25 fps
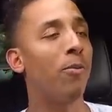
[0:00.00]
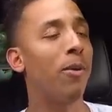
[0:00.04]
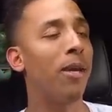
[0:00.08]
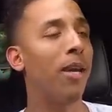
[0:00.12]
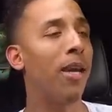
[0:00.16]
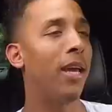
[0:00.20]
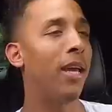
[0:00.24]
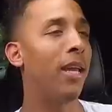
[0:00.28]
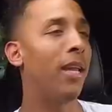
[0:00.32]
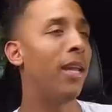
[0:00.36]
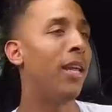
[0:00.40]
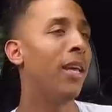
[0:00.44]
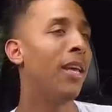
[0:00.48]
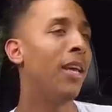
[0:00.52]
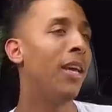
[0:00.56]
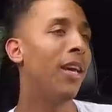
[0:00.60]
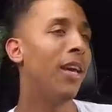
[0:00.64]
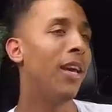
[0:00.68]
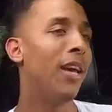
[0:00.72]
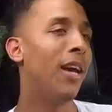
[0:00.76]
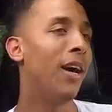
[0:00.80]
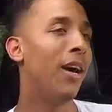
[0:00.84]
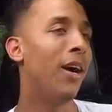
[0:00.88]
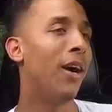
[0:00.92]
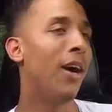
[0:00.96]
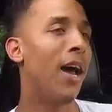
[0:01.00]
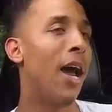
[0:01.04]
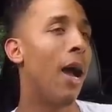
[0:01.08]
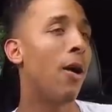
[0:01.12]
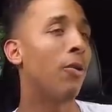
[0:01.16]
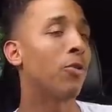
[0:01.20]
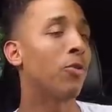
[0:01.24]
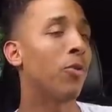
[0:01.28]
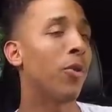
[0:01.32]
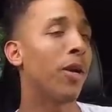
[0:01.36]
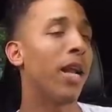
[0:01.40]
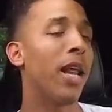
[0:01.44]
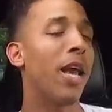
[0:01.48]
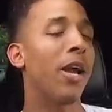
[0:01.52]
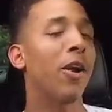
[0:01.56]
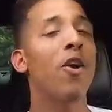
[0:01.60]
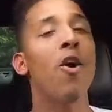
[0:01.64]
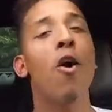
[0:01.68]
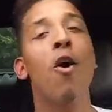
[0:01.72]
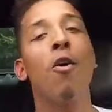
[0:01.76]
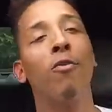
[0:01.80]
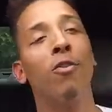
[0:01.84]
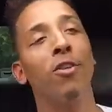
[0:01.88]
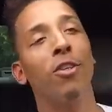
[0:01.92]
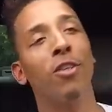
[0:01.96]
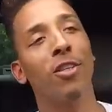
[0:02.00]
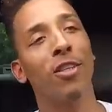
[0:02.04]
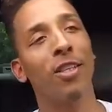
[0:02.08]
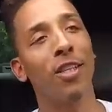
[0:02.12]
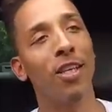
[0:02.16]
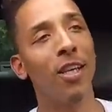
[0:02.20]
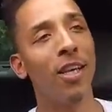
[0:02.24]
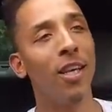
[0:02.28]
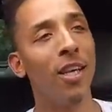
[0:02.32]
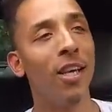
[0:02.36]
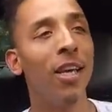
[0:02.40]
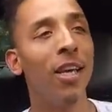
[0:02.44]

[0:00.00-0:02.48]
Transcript: man. Uh, I was working at Culver's.